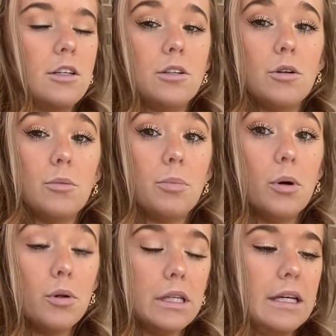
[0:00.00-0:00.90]
You'll
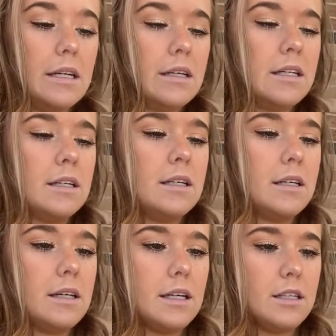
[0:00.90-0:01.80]
pull it
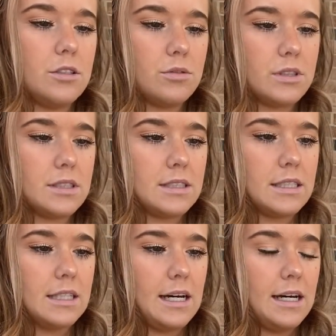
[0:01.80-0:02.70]
and you'll
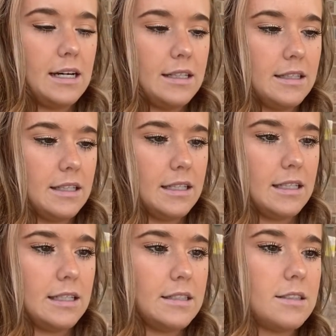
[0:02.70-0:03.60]
slide
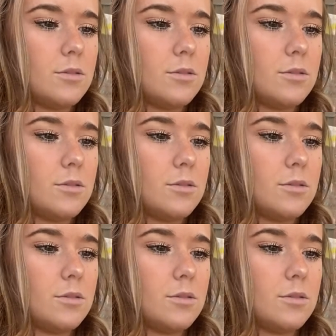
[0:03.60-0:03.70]
this,